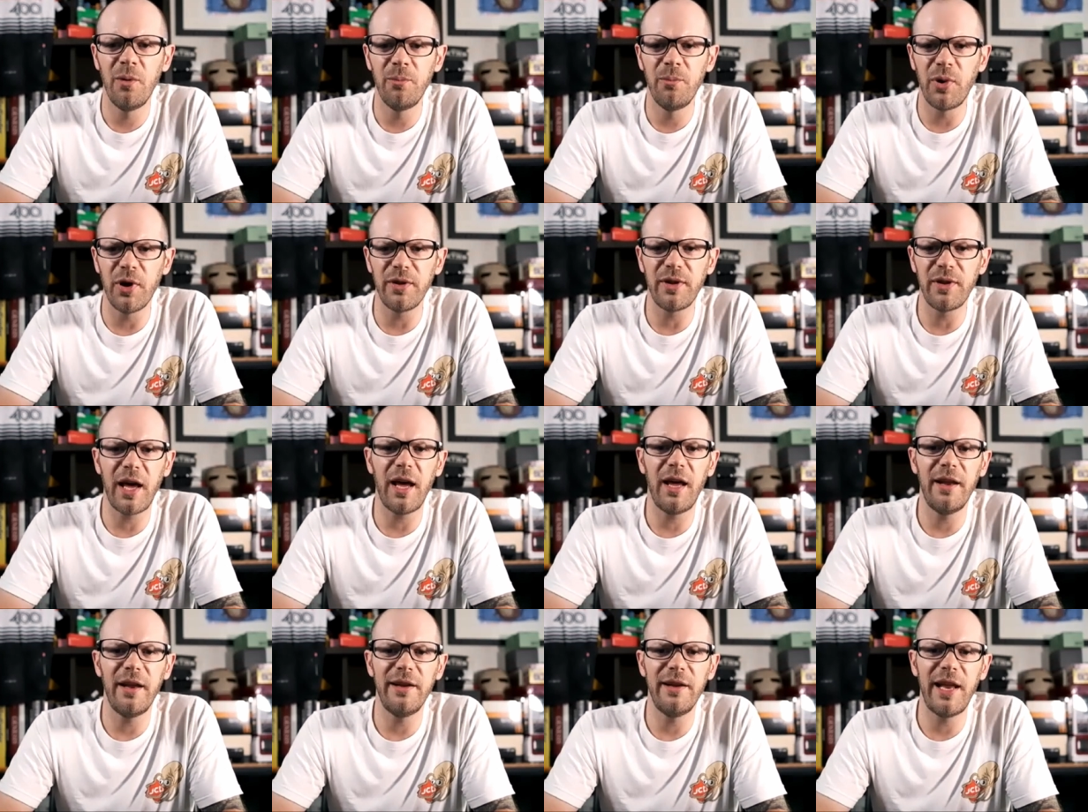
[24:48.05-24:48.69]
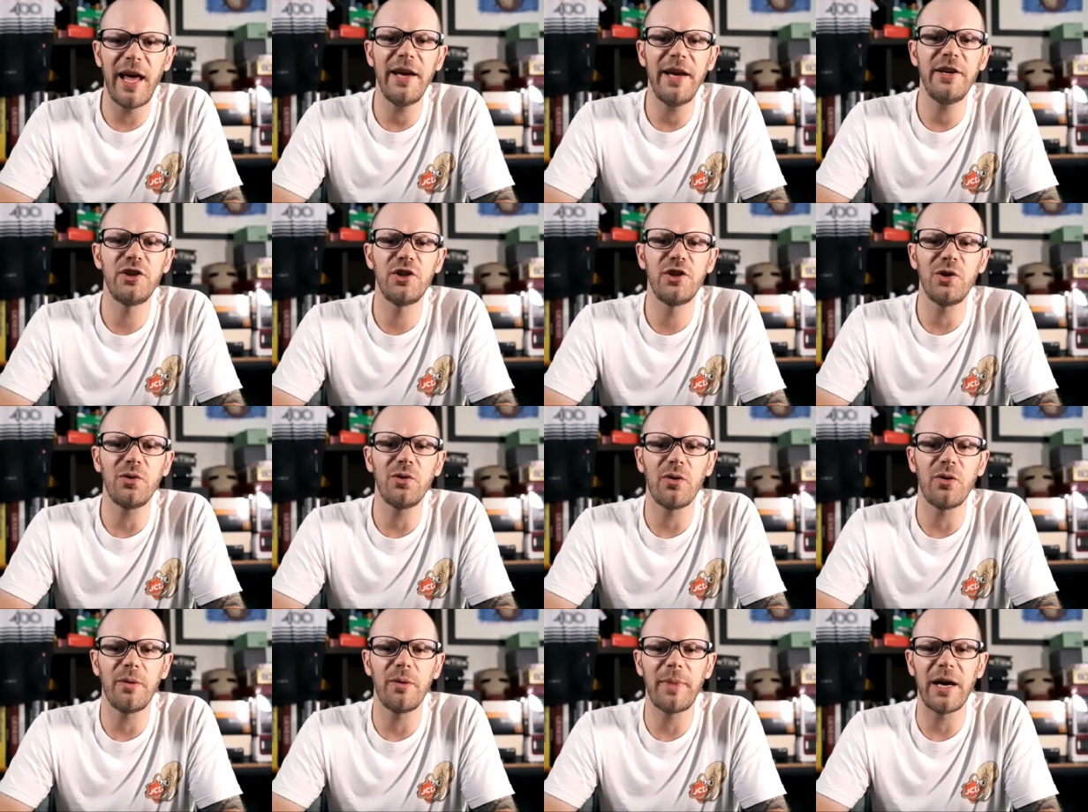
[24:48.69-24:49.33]
but they're less
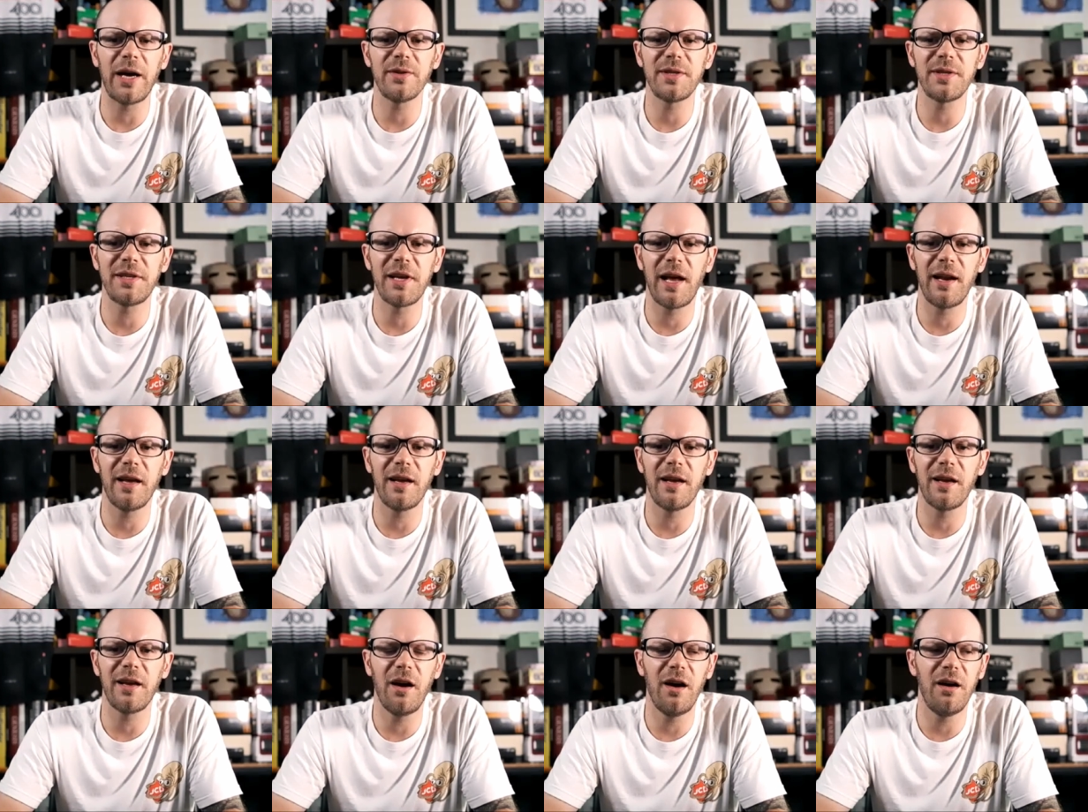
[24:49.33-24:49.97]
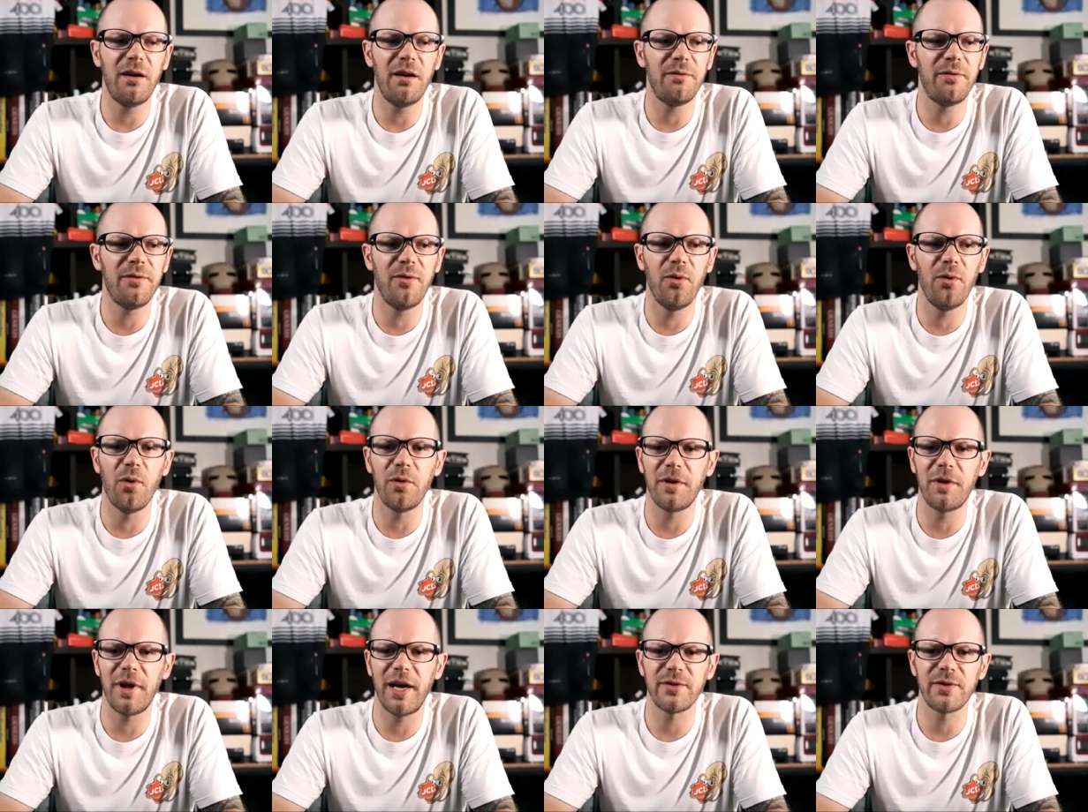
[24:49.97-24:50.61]
sure about selling a
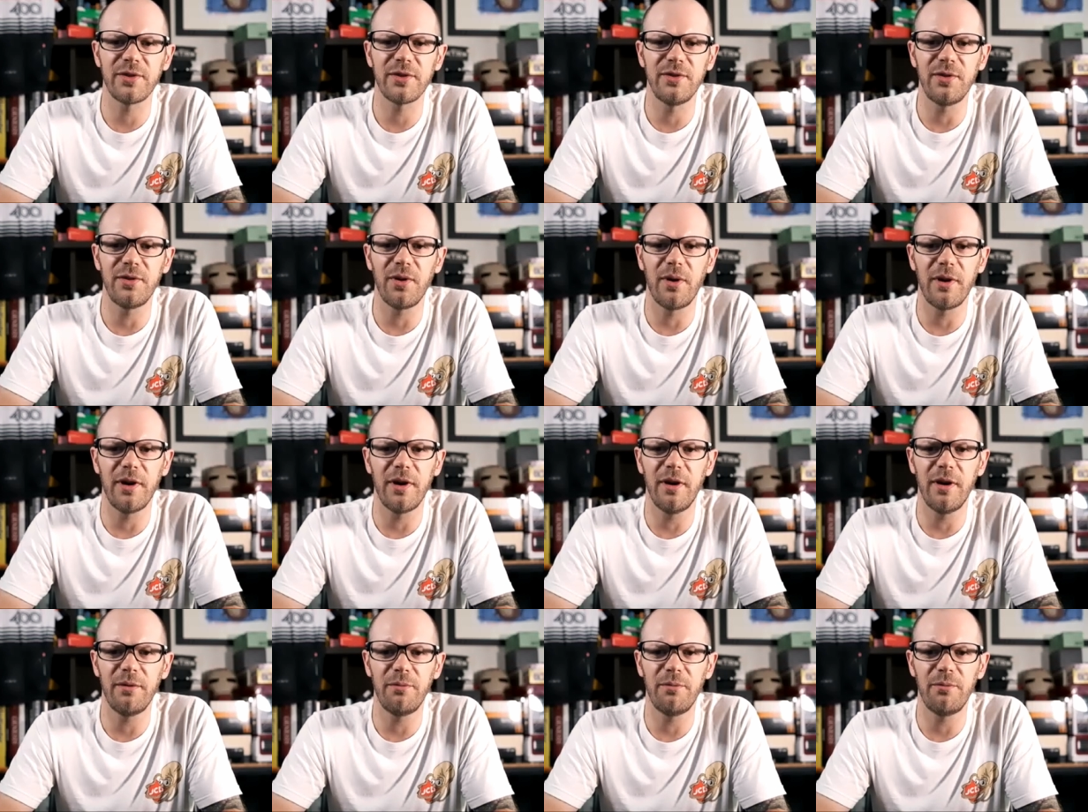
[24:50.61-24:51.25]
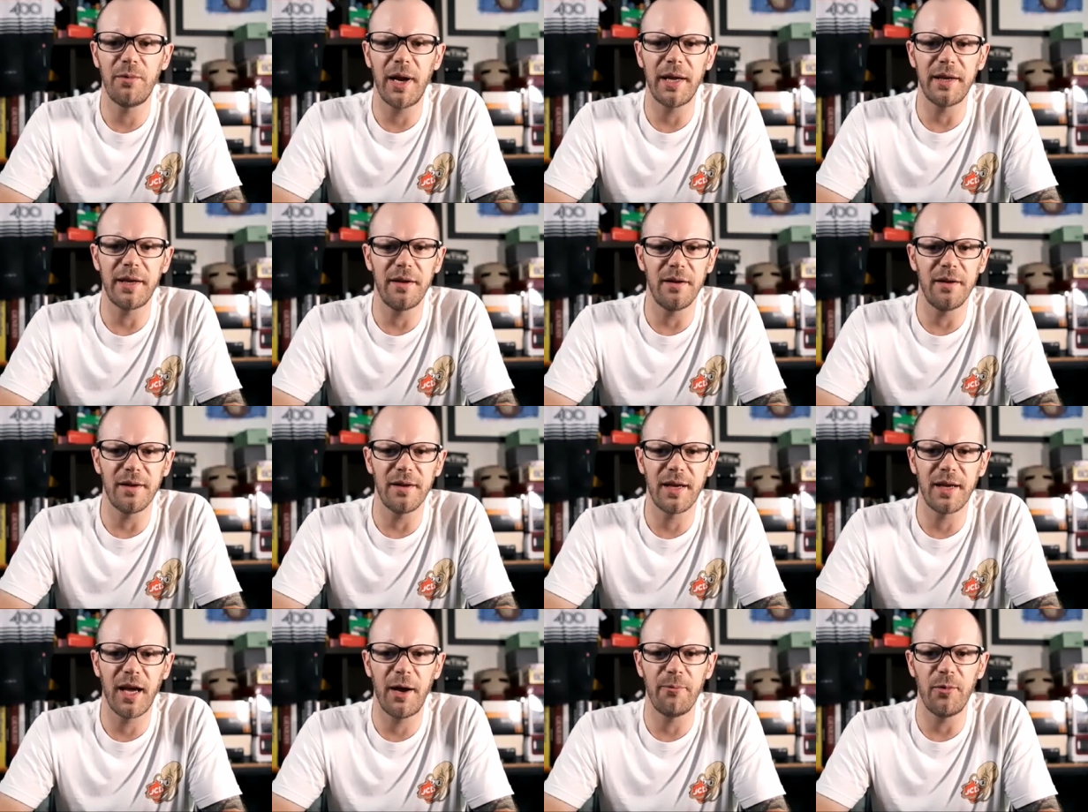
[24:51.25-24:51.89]
four thousand dollar
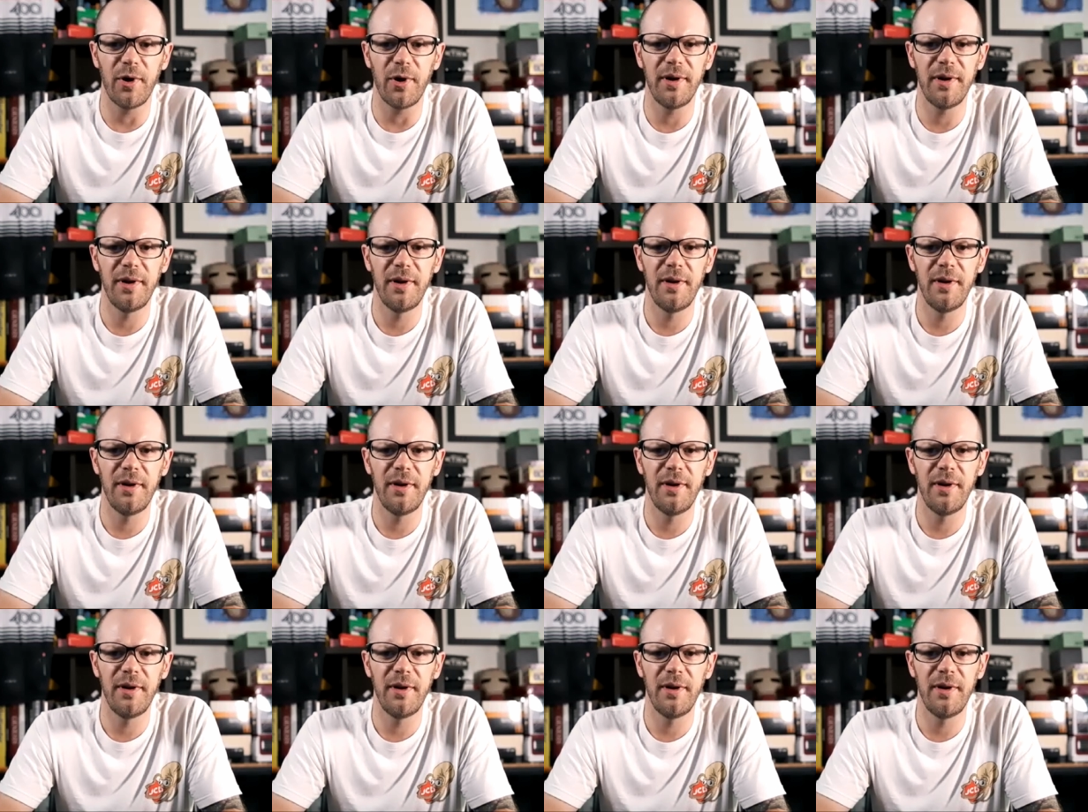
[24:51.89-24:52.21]
regular camera.